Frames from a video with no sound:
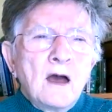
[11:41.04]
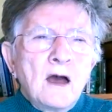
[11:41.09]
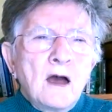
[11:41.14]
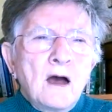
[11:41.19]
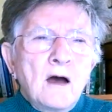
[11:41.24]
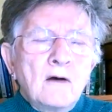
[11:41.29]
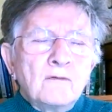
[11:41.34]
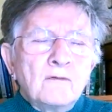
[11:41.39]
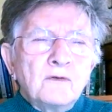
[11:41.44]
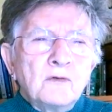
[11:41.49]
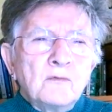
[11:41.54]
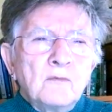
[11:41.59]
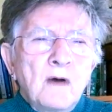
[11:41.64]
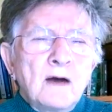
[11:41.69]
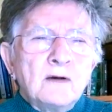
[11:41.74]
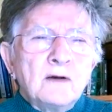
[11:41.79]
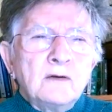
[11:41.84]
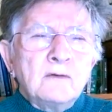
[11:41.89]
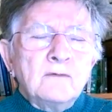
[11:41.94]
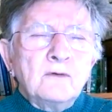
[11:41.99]
after
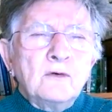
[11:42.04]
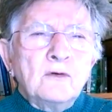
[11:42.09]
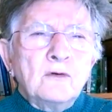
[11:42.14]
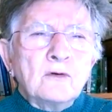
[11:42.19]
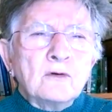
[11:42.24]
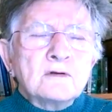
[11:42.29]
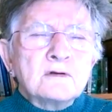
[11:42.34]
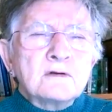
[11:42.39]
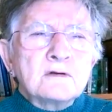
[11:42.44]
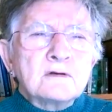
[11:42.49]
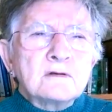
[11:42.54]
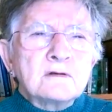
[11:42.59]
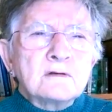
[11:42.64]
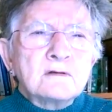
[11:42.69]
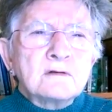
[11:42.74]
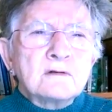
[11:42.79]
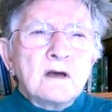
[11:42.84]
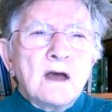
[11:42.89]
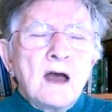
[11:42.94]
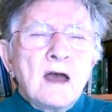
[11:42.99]
my
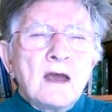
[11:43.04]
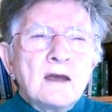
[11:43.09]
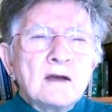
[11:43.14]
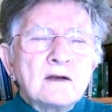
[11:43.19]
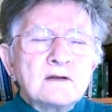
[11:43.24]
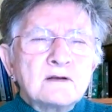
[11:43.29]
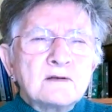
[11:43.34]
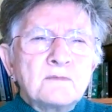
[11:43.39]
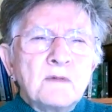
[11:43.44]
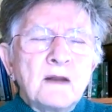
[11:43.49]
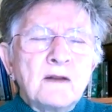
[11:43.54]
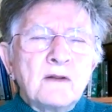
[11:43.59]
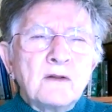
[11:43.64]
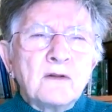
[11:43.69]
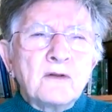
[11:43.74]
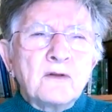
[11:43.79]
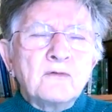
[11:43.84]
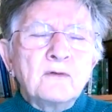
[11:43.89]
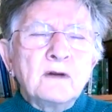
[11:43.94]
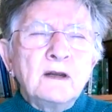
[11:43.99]
divorce, I had
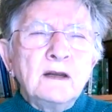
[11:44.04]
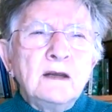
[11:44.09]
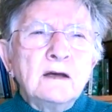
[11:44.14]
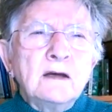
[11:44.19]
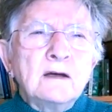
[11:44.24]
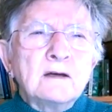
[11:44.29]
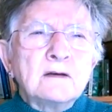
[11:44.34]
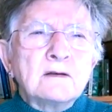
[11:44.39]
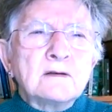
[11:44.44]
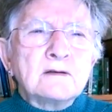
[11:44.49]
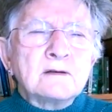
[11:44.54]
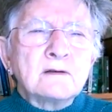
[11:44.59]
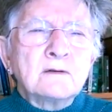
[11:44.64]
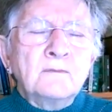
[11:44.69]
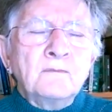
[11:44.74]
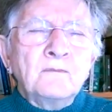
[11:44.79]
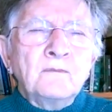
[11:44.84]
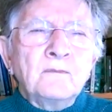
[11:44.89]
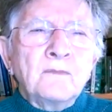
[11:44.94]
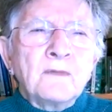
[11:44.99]
spent 3 years
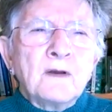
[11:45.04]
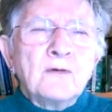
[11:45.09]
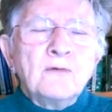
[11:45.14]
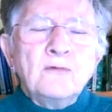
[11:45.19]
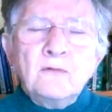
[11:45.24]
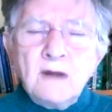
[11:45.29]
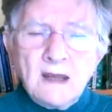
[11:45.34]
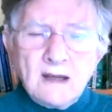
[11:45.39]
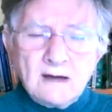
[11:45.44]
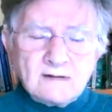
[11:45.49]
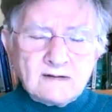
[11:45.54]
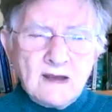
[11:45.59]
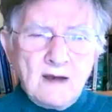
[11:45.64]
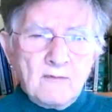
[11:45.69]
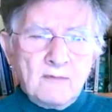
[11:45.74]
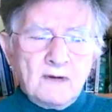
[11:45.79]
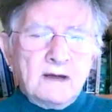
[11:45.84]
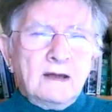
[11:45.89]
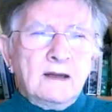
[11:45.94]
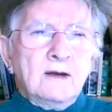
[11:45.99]

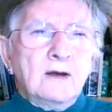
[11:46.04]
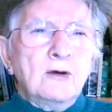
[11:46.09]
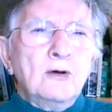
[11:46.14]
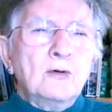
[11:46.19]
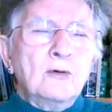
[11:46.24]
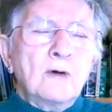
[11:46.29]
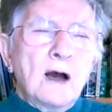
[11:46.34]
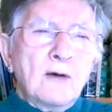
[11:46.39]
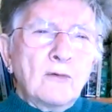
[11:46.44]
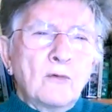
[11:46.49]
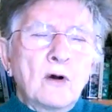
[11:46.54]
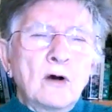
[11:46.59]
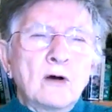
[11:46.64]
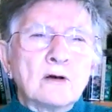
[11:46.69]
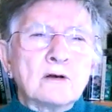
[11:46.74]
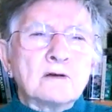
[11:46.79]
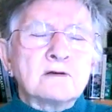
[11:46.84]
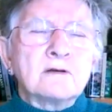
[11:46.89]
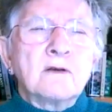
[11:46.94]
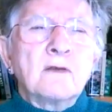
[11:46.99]
re-examining who I
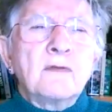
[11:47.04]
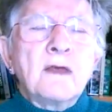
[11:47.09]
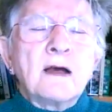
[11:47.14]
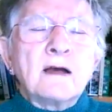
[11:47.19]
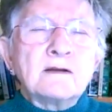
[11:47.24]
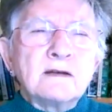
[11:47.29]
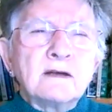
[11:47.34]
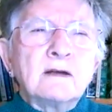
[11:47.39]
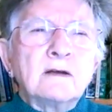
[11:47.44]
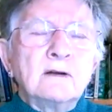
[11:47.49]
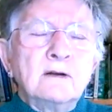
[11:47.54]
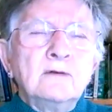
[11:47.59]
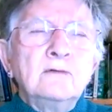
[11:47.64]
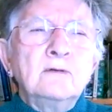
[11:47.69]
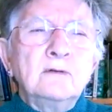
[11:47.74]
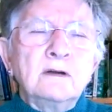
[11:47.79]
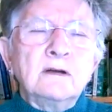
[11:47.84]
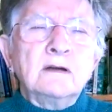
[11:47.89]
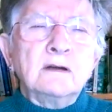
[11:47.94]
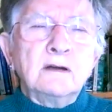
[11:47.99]
was, and that
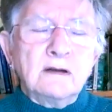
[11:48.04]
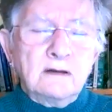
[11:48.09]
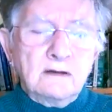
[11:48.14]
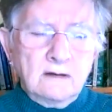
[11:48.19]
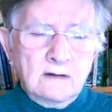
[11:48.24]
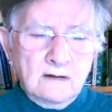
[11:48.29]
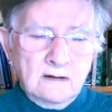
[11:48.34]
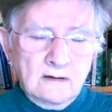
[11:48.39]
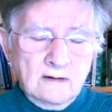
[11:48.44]
included in